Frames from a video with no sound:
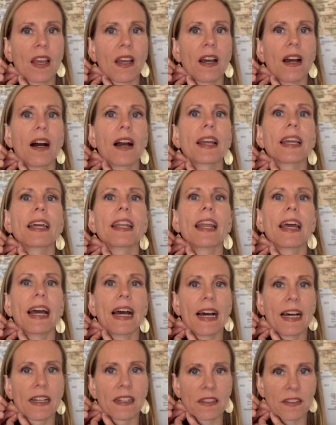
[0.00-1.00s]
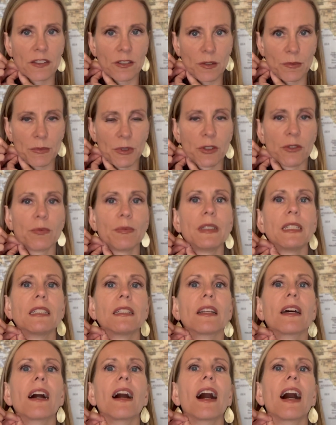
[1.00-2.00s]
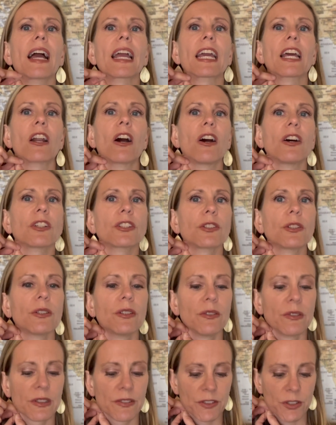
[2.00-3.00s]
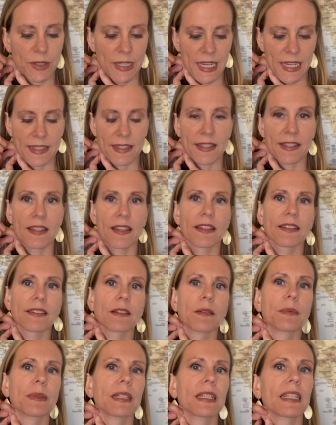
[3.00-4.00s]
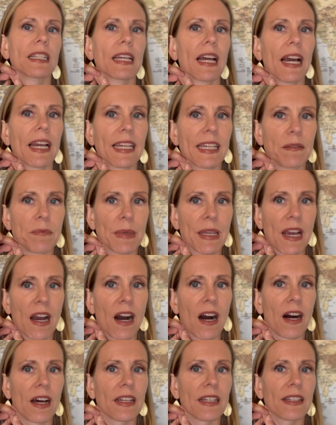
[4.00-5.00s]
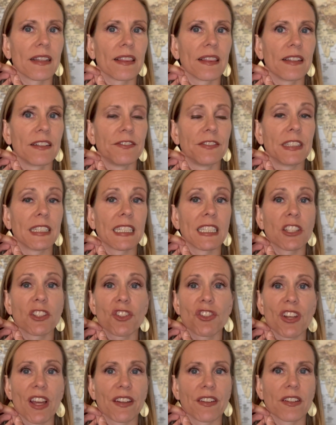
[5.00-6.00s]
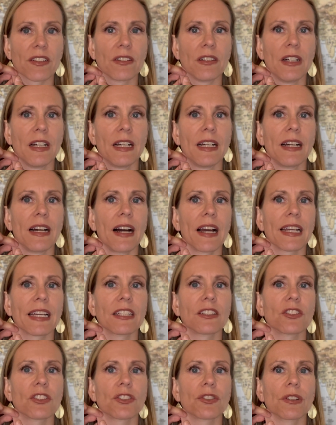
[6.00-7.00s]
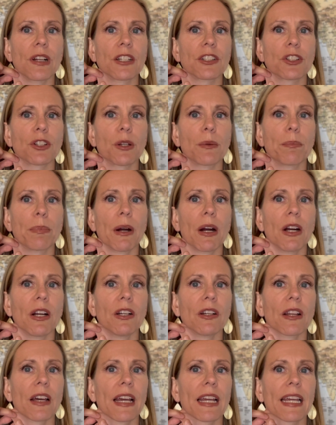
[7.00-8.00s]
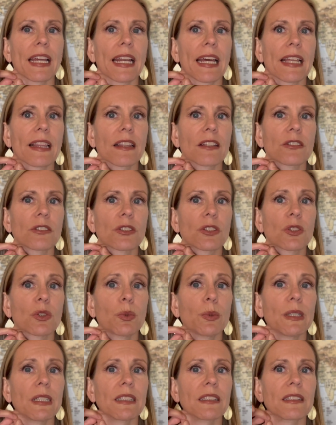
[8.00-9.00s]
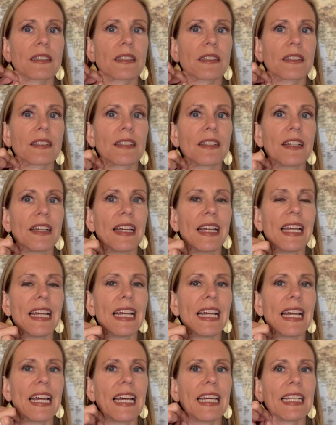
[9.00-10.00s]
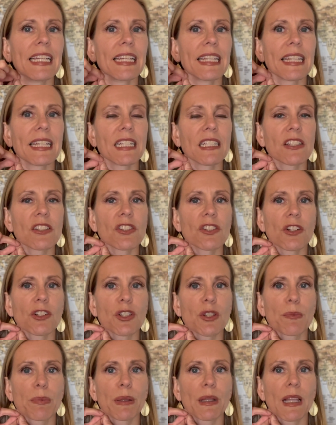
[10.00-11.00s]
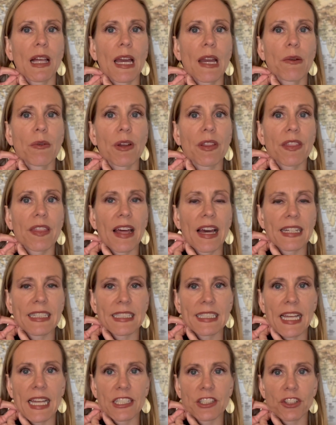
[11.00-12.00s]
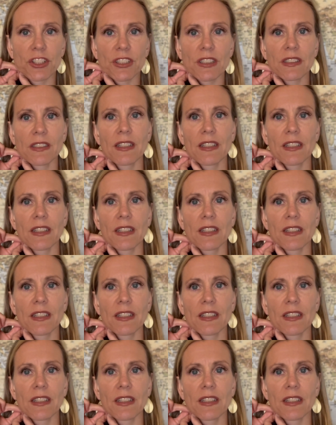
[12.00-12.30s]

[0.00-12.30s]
I can add a little movement. I can also, if you can't see this completely, I can be on it lifting. It's gentle. I can stretch it apart. I can add little twists. Anything to start to play with that tension,